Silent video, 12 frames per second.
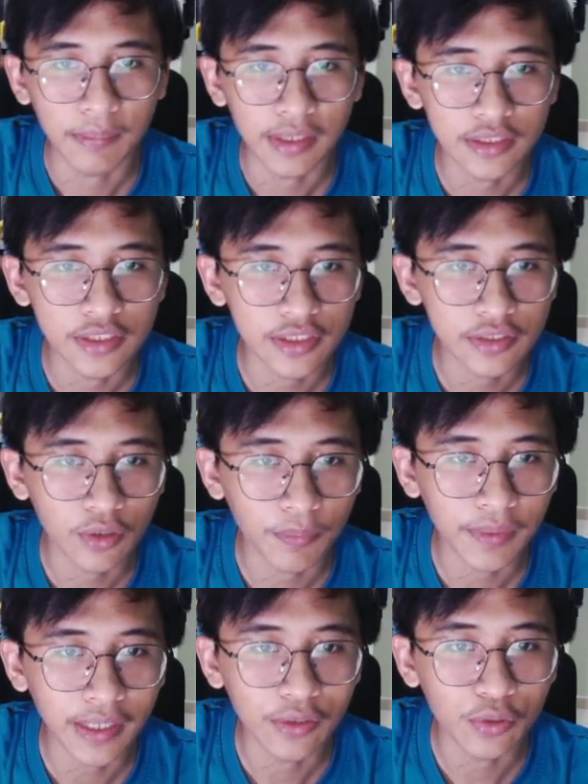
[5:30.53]
Just
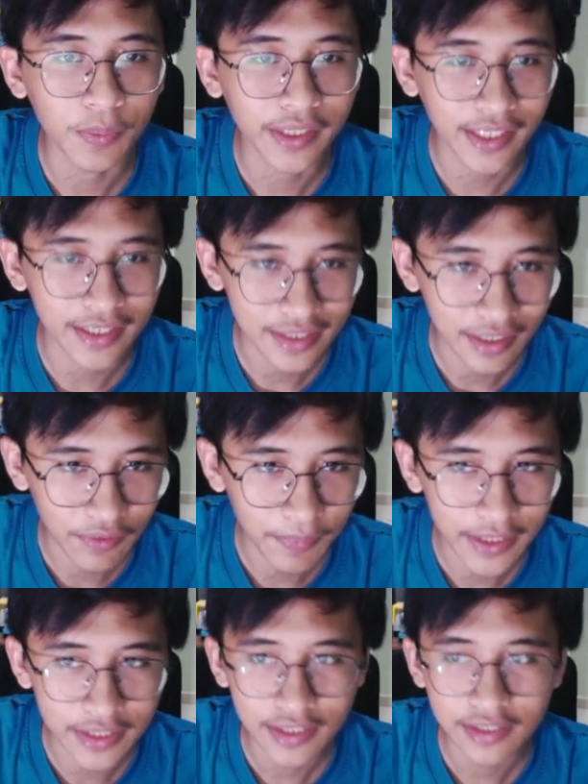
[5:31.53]
copy and duplicate 7
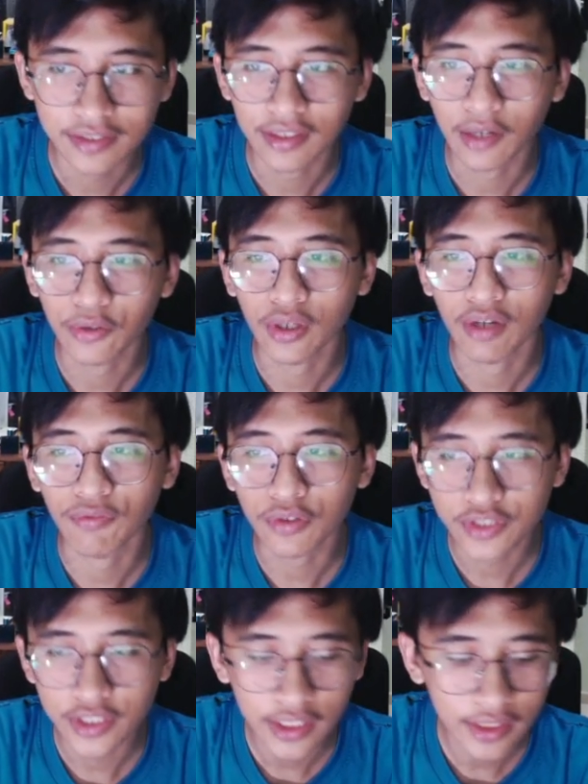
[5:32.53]
pages. Now you have
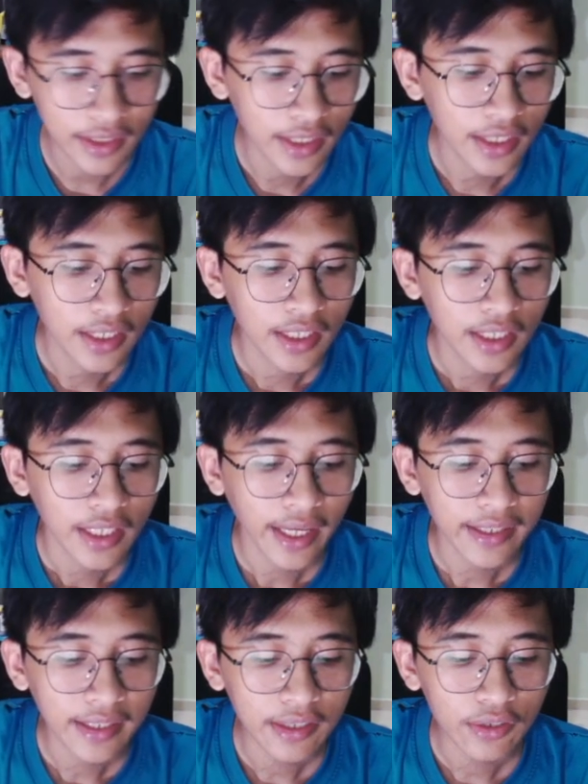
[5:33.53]
14,
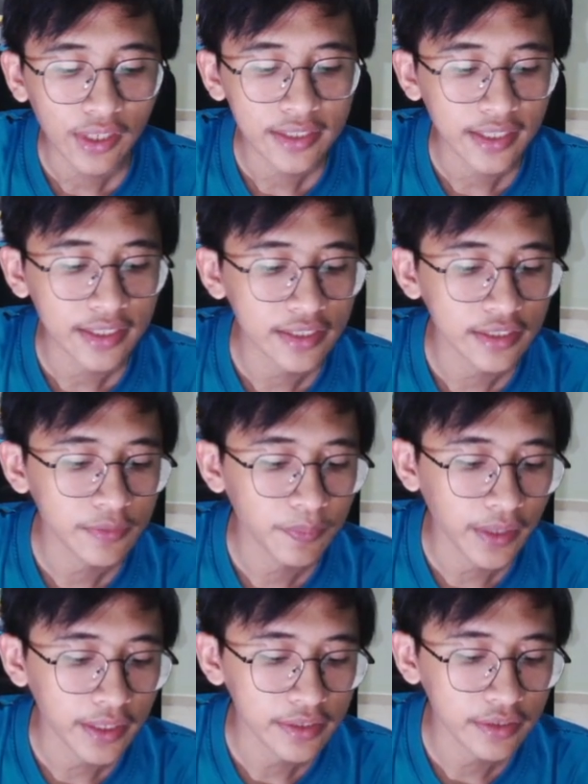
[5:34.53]
and then you guys can just
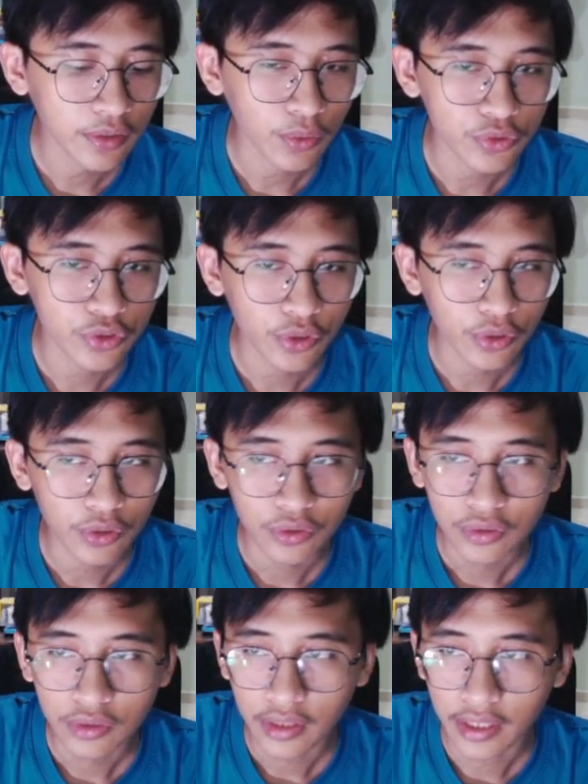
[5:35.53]
press
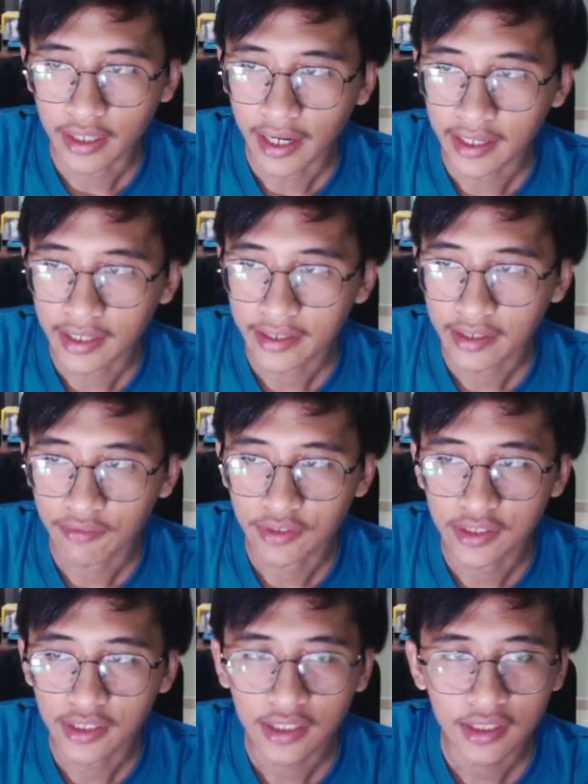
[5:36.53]
highlight
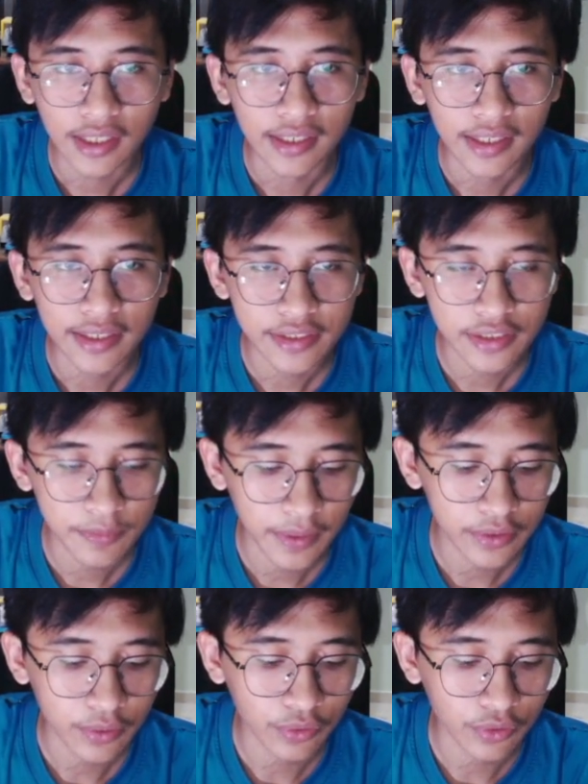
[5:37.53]
everything and then just
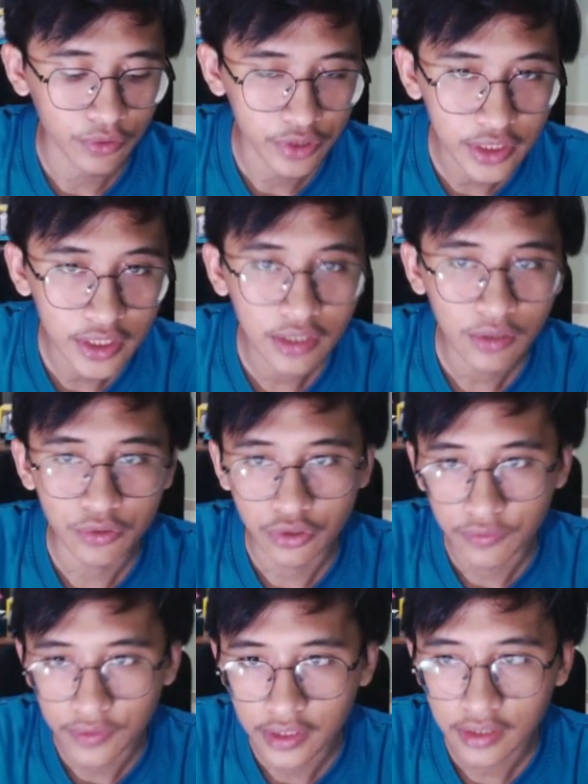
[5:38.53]
press Ctrl C, Ctrl
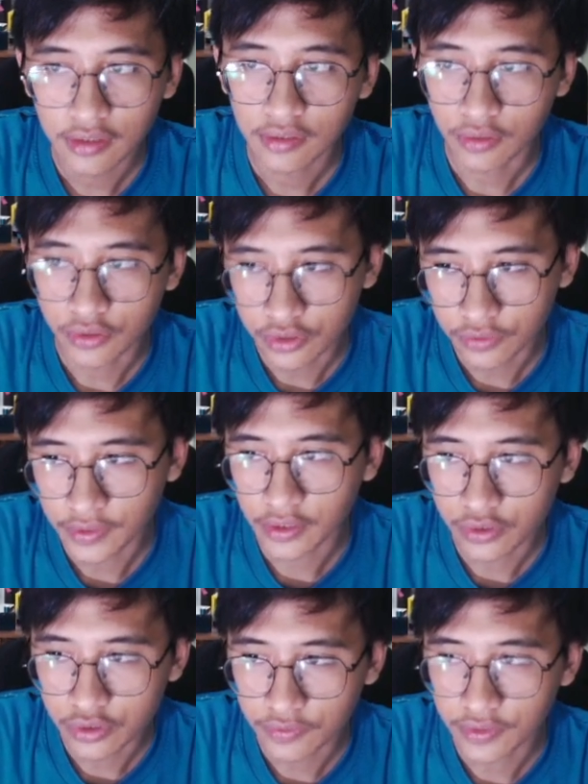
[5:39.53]
V, Ctrl V,
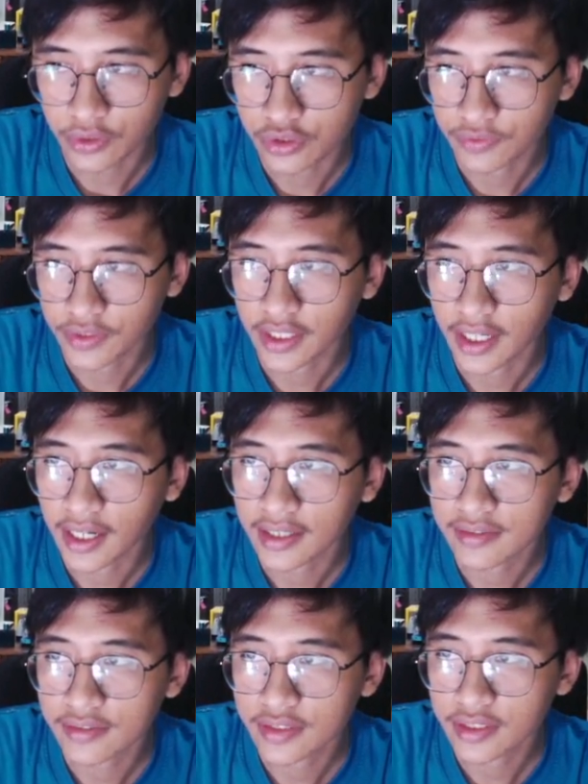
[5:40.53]
Ctrl V, Ctrl V
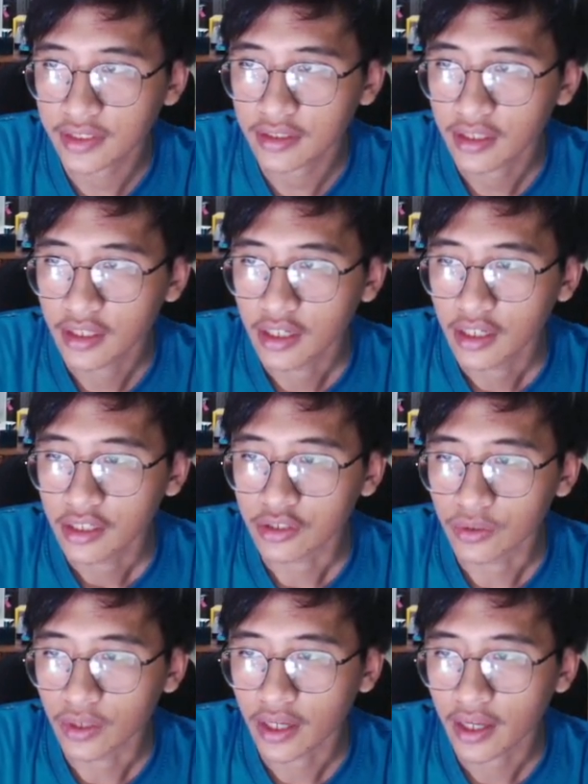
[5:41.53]
until
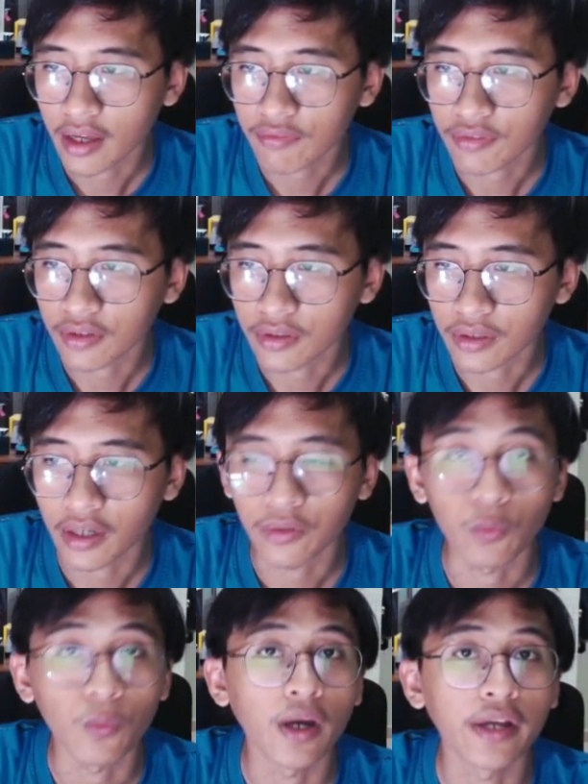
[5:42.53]
you have
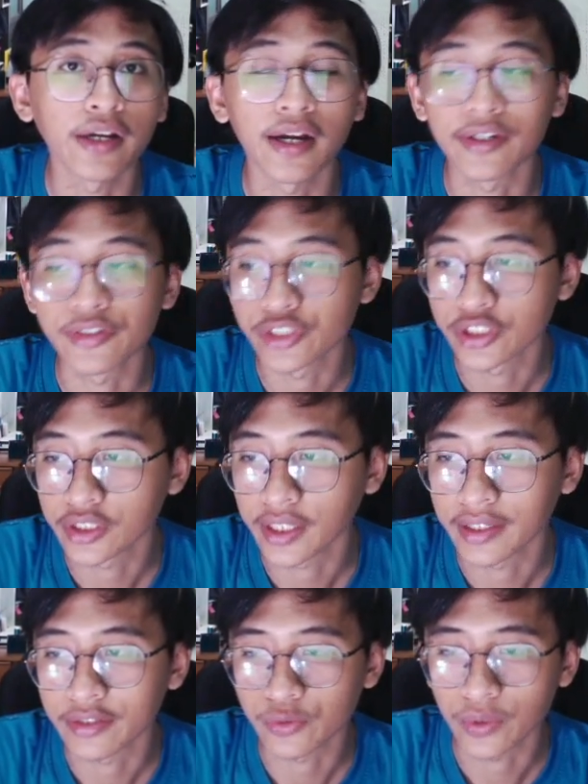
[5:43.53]
around
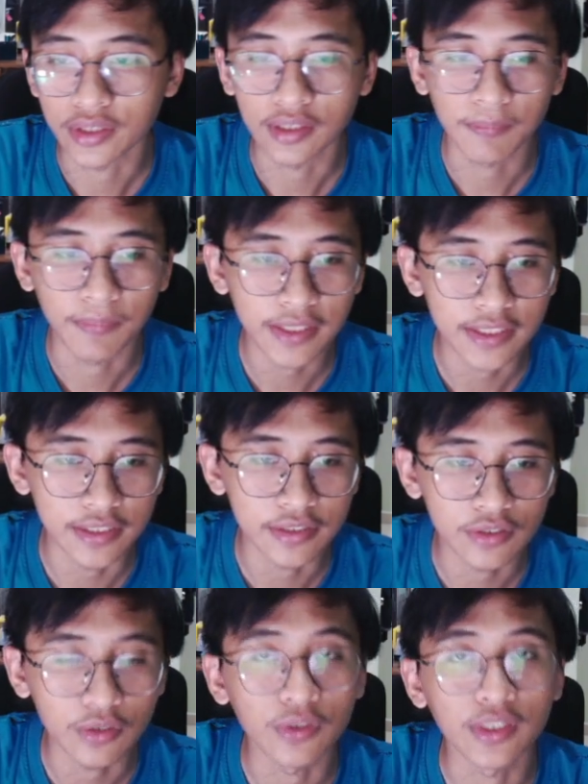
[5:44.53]
120 pages.
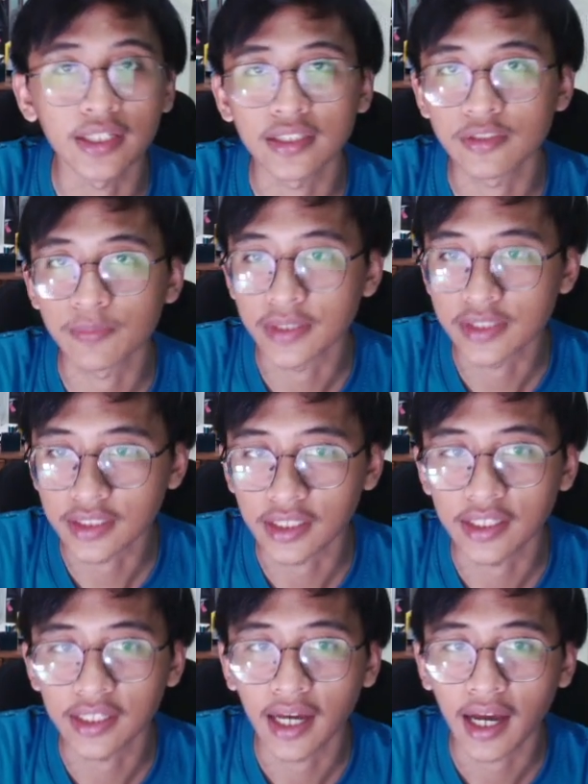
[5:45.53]
So that is
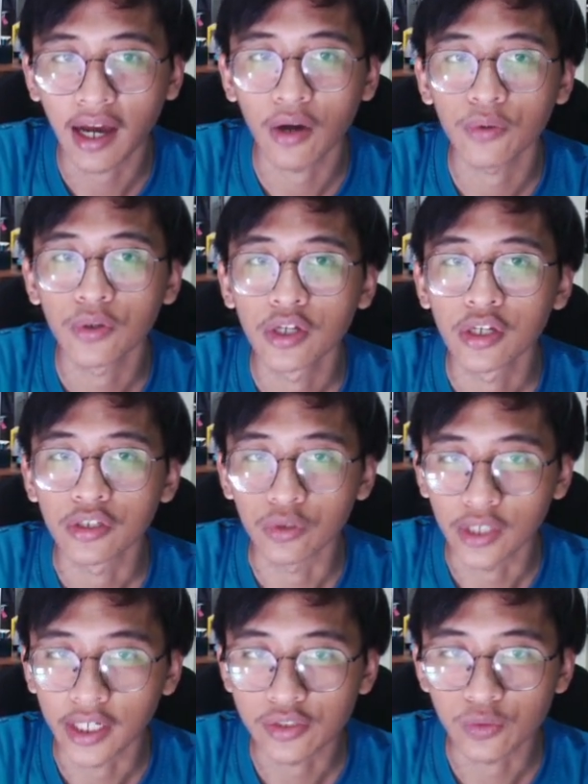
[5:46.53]
basically how you
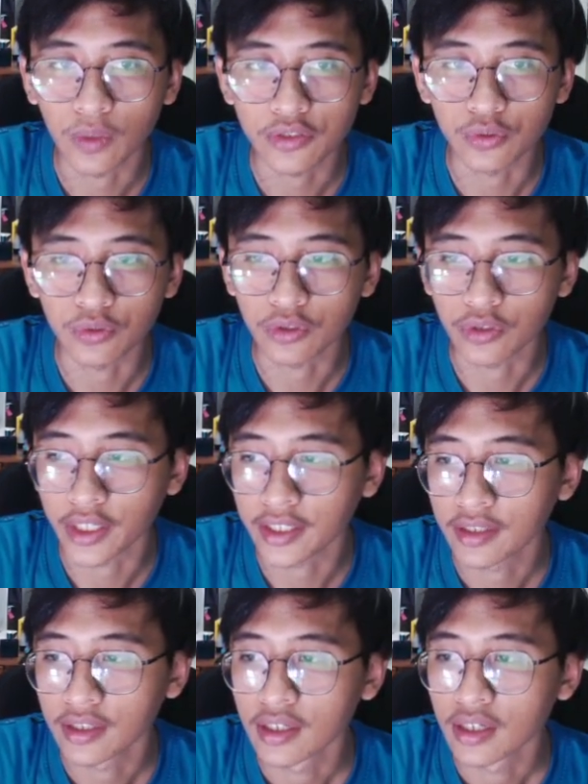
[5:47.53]
guys want to
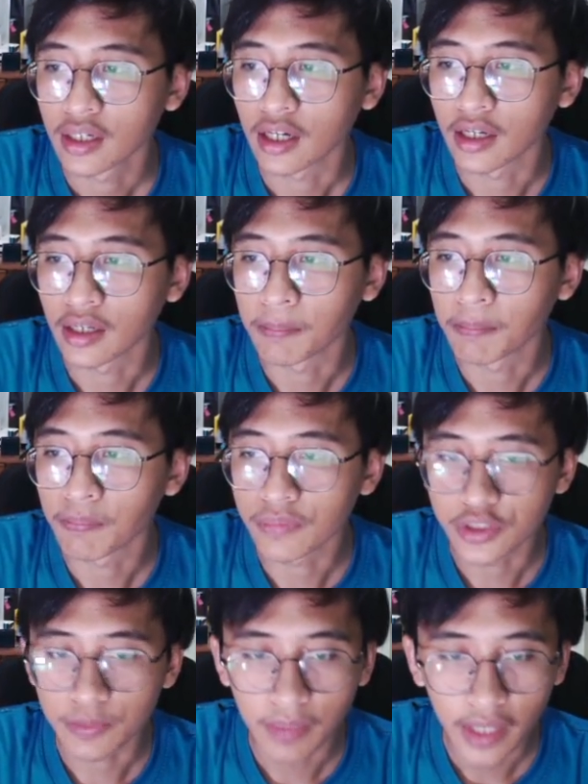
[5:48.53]
create a
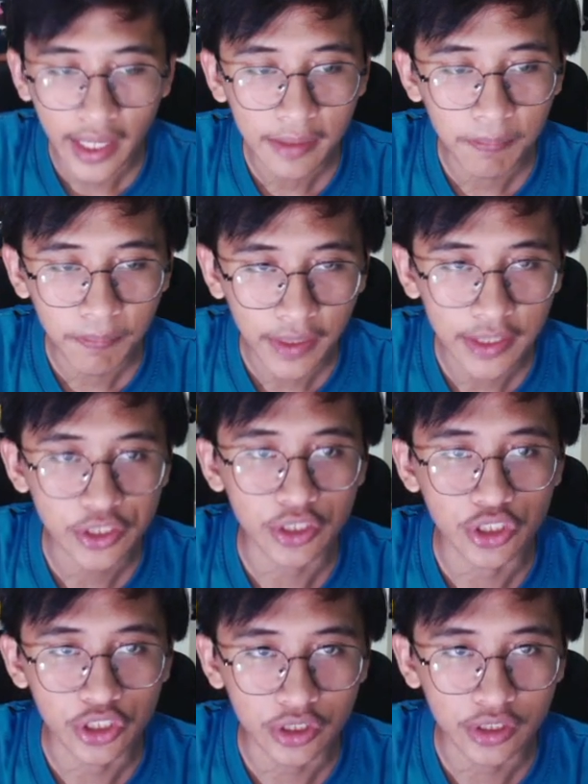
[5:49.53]
blank page
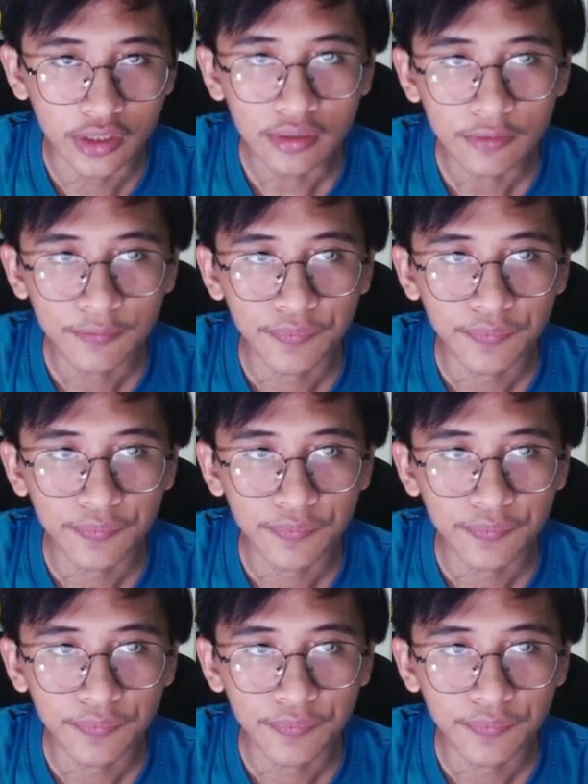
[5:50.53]
journal.